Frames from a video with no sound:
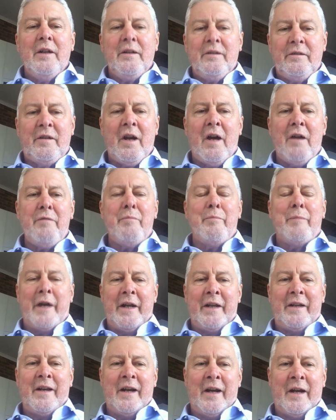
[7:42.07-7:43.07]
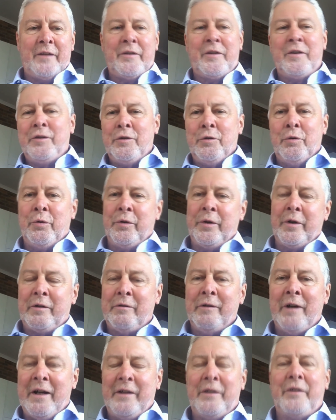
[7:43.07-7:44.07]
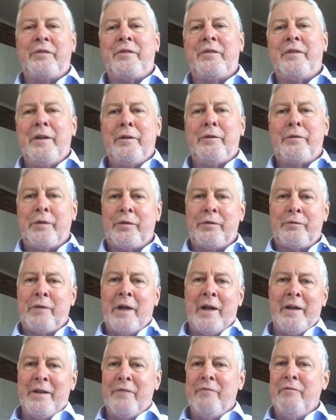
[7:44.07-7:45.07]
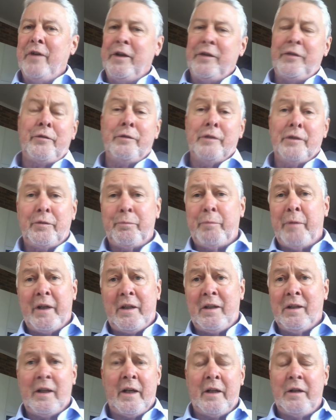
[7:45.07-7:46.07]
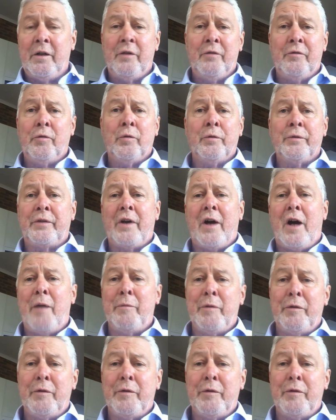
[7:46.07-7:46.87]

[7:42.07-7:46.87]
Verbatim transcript: don't make out that you're the greatest interest rate investor and speculator of all time.